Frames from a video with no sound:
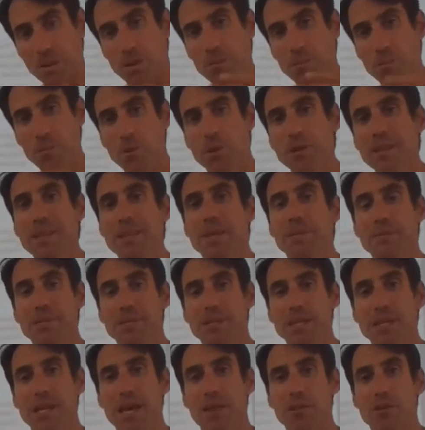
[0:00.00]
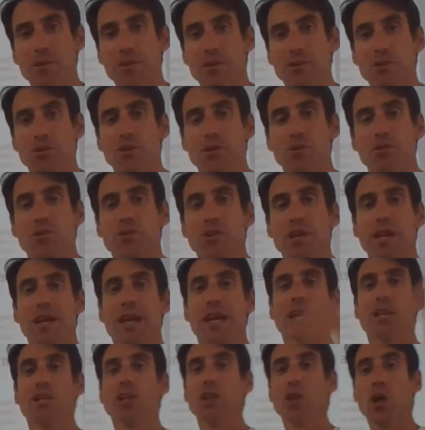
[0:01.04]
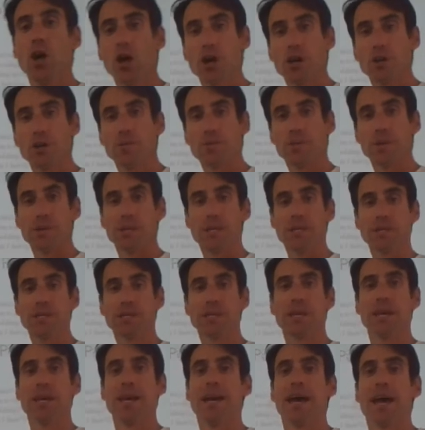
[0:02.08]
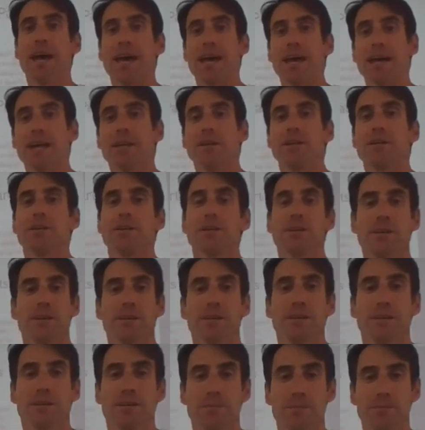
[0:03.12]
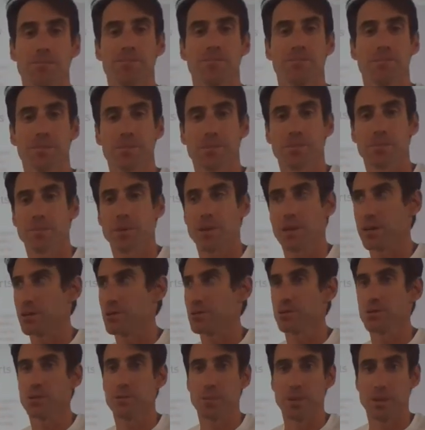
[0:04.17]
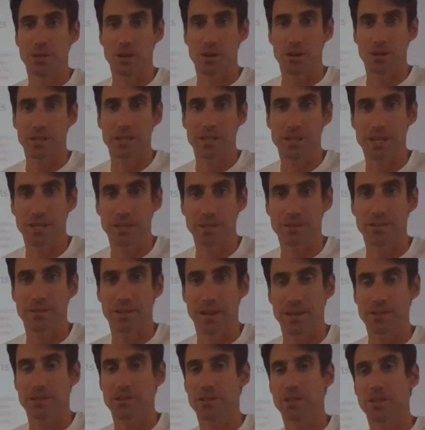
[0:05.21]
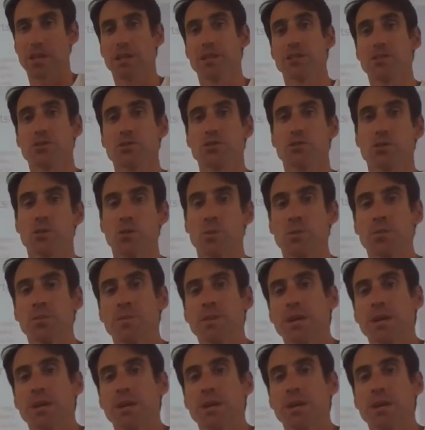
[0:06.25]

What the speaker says: putting them together to create a longer piece. And I used to be an architect, actually that is true.